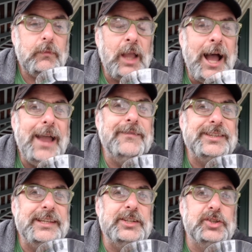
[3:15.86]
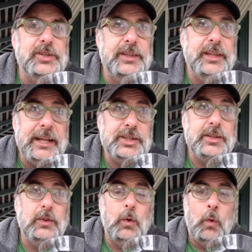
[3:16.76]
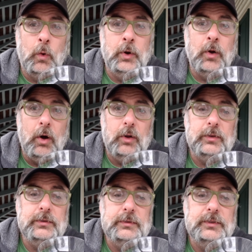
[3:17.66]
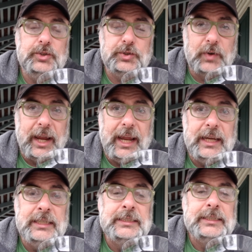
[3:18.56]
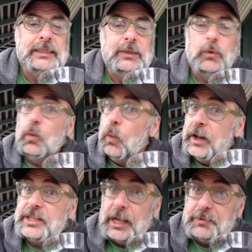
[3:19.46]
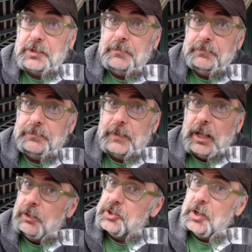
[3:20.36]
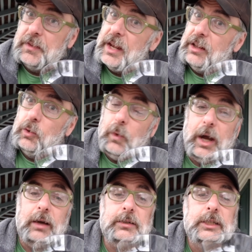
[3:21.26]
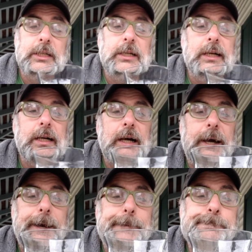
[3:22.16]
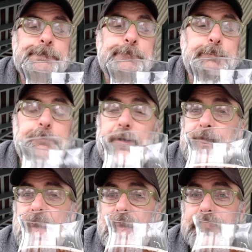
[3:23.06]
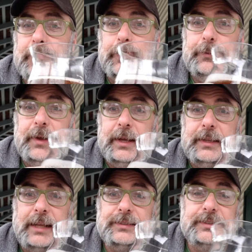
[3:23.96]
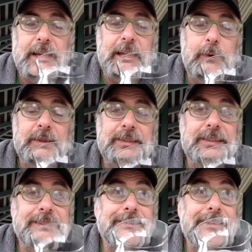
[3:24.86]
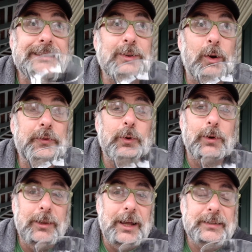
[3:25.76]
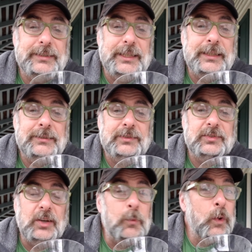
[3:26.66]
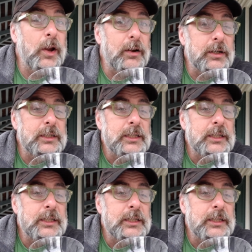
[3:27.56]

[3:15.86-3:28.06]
I have since ditched the Horndal strain, with one exception, and I'll show you that in a little while. Um, but yeah, so that's exactly what this is. This also clocks in somewhere